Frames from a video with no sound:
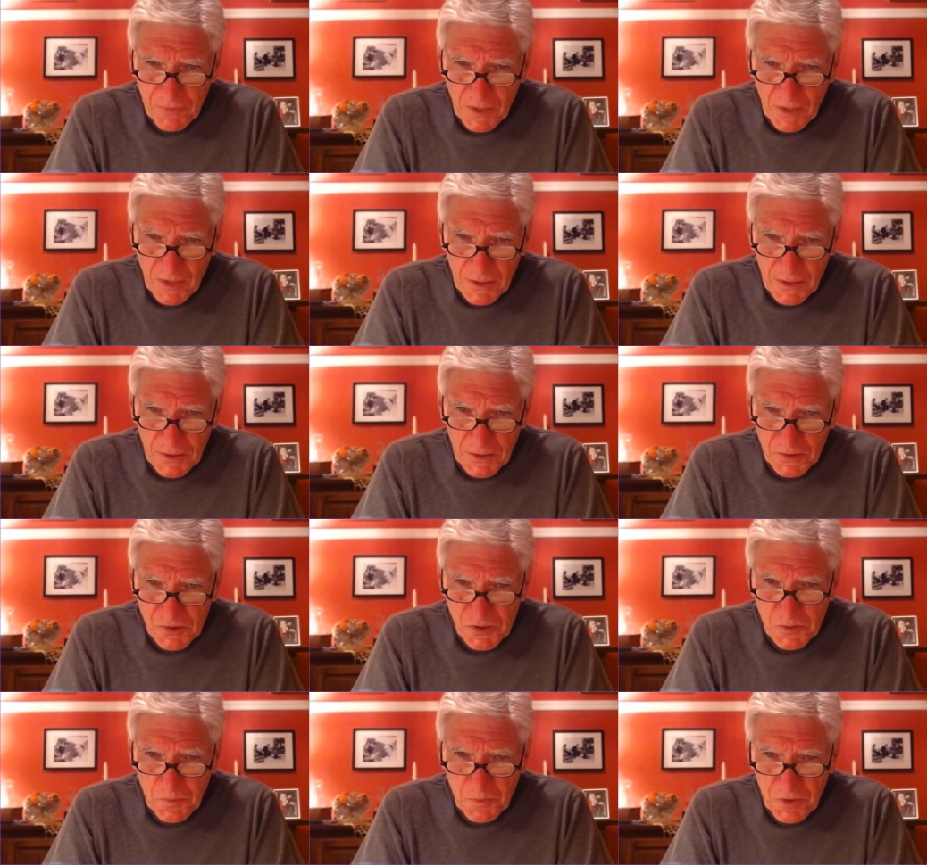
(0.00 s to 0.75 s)
and
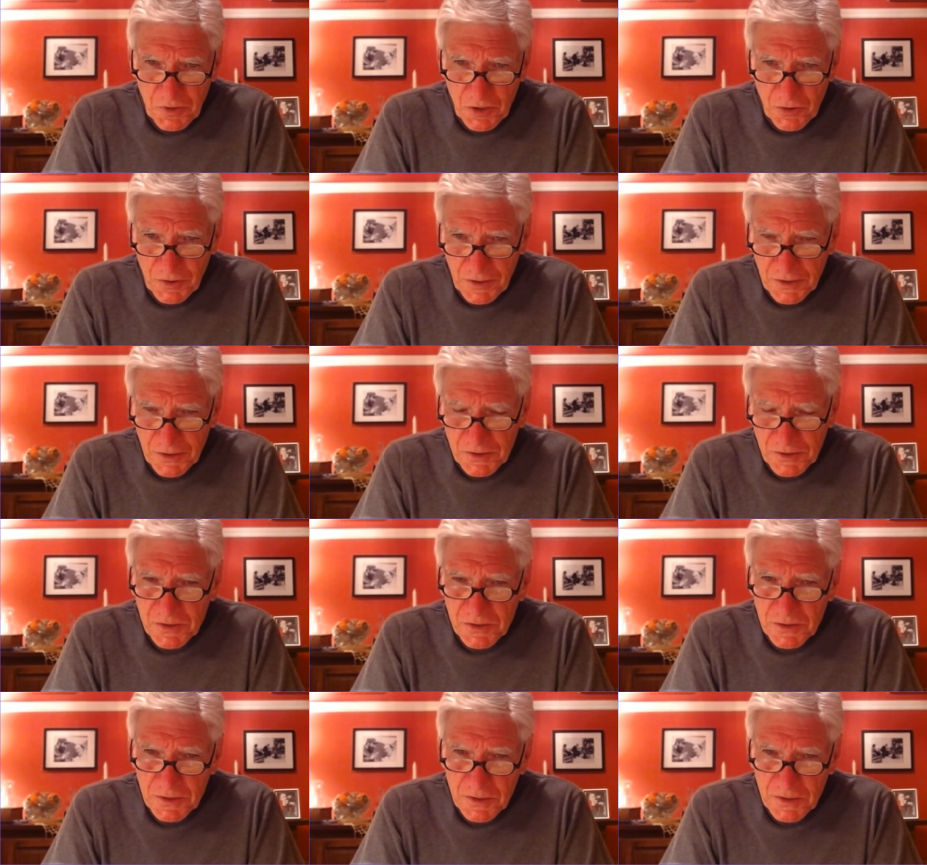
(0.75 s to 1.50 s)

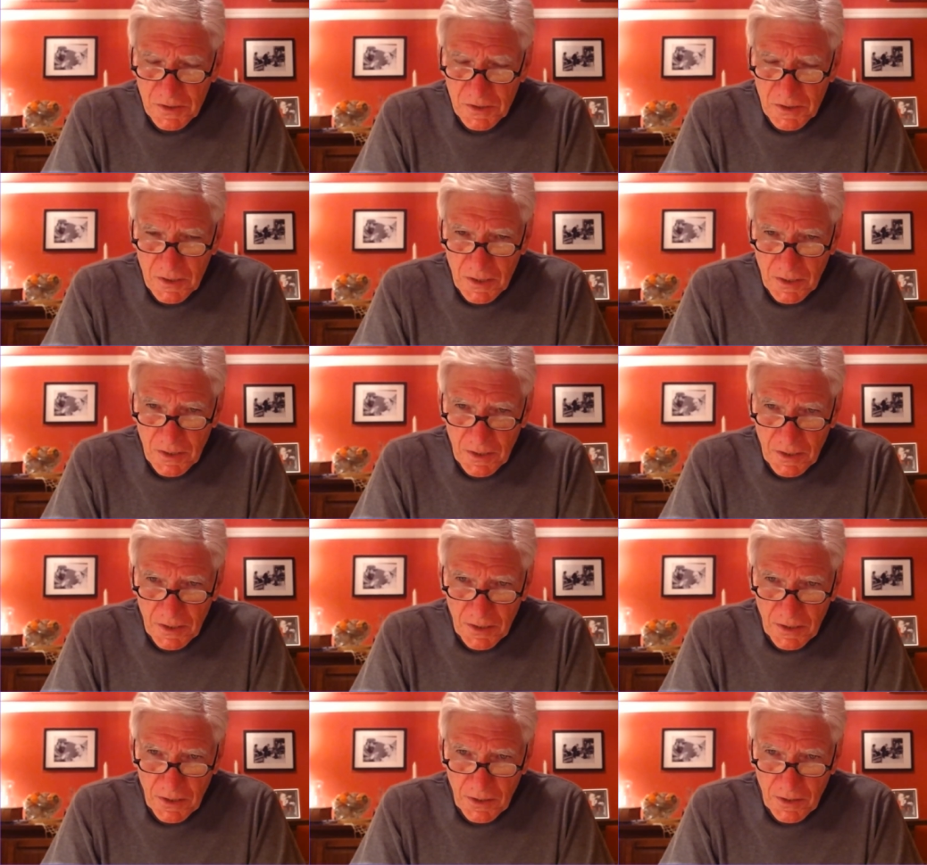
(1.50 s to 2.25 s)
spirit
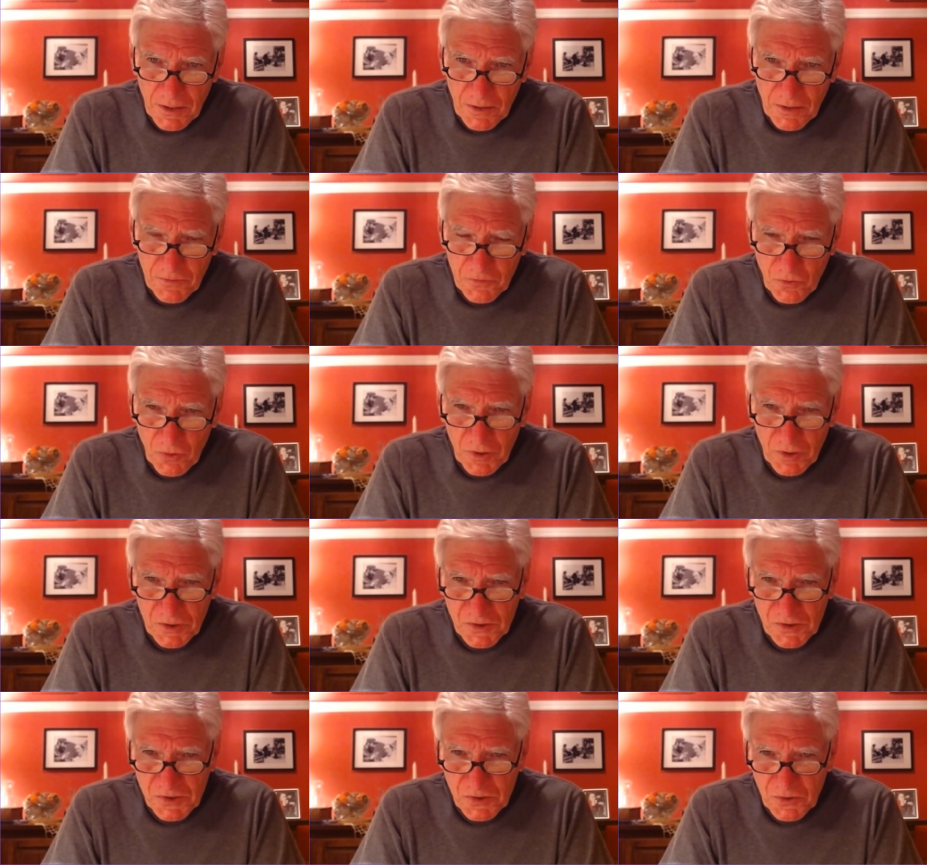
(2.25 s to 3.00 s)
uh, Freud
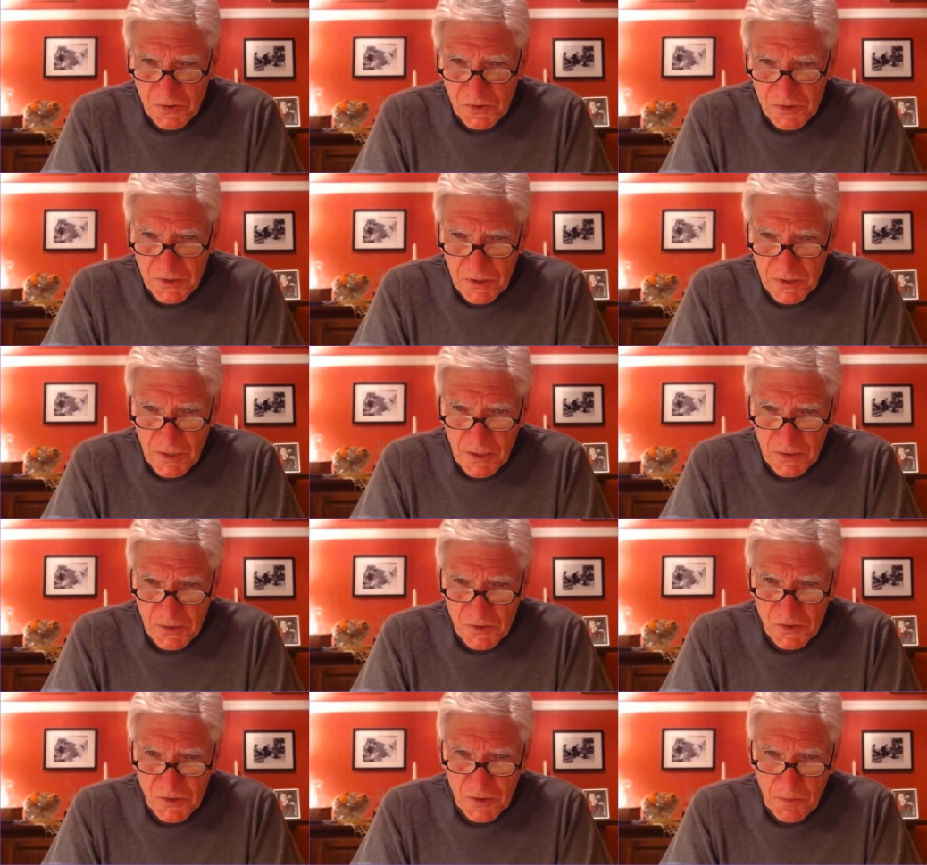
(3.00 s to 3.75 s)

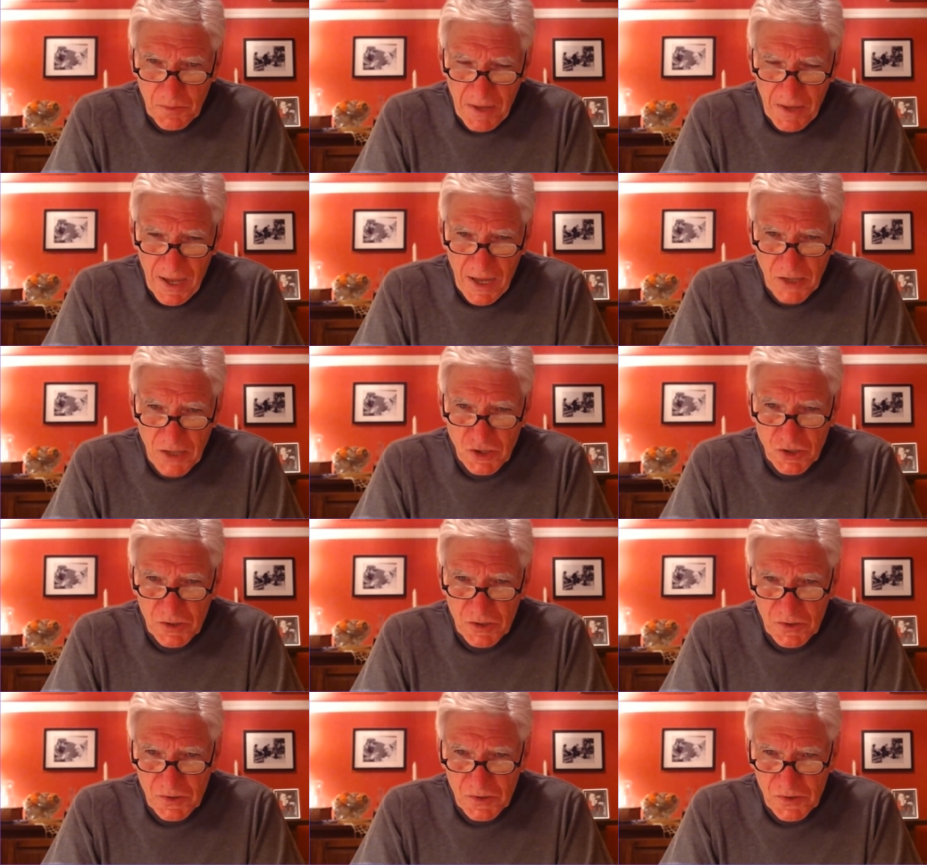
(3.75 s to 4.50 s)
associates the
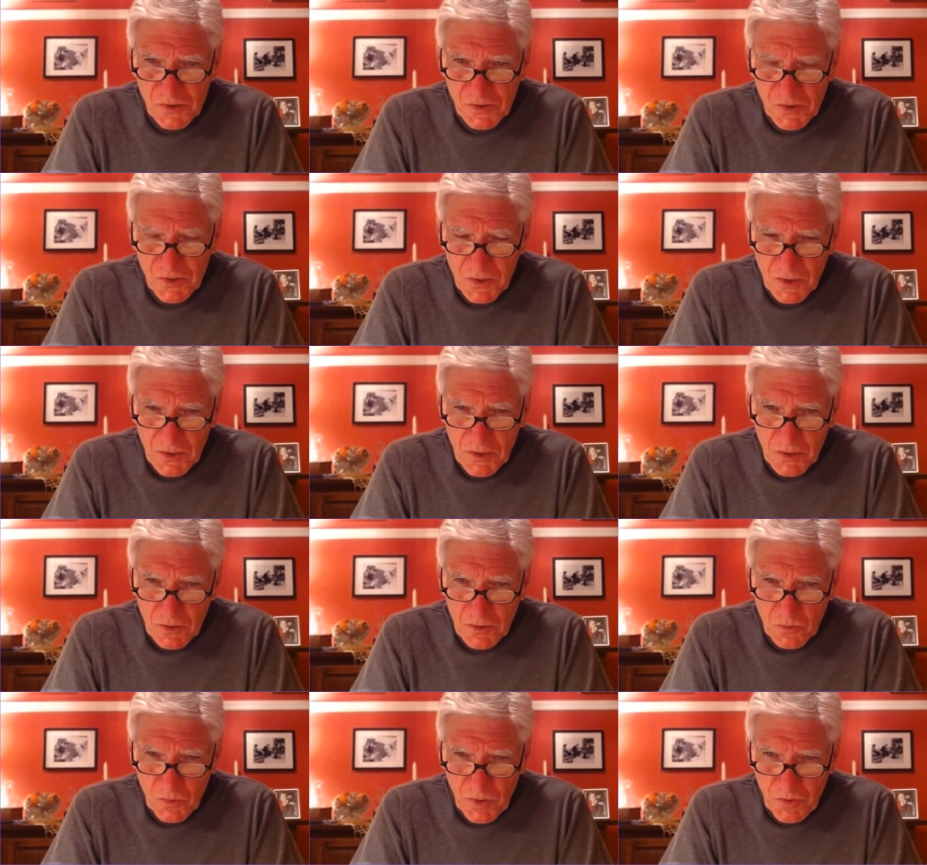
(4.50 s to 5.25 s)
passions
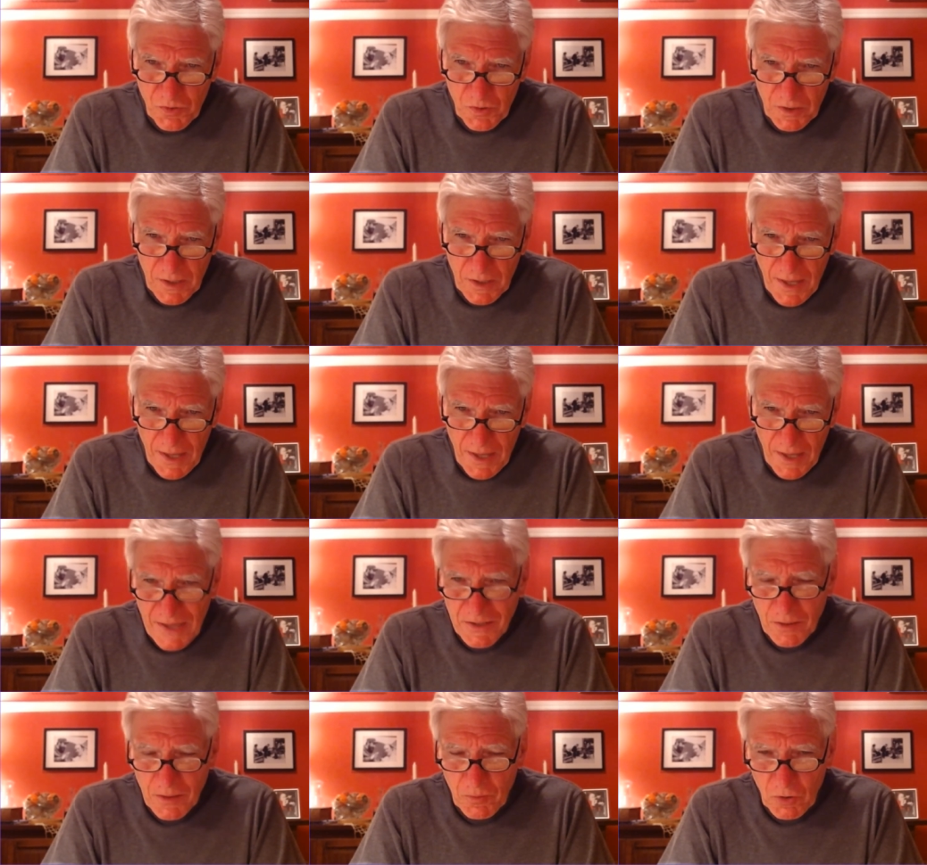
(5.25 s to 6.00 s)
with the
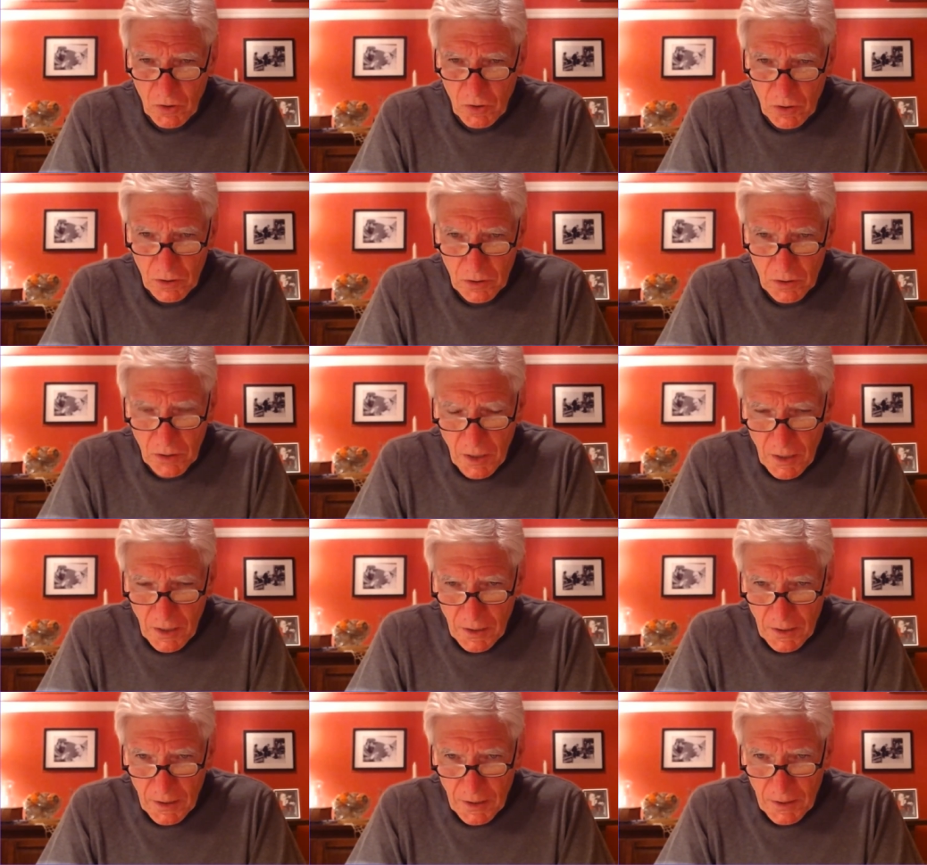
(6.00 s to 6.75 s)
animal
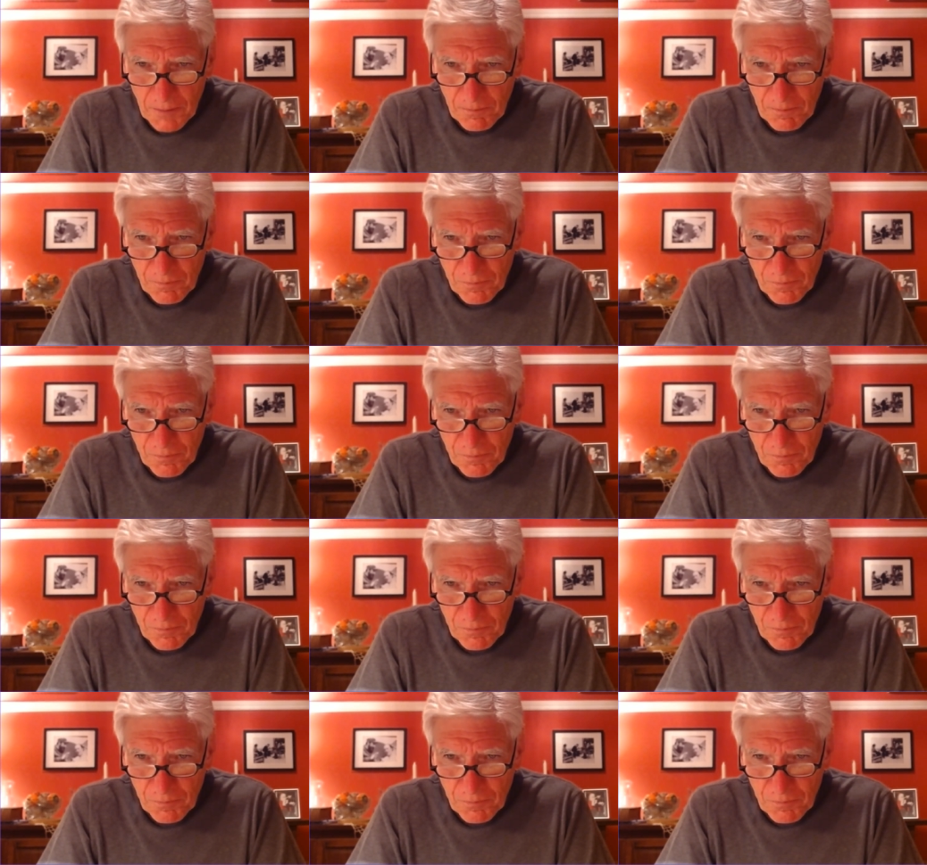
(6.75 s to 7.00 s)
uh,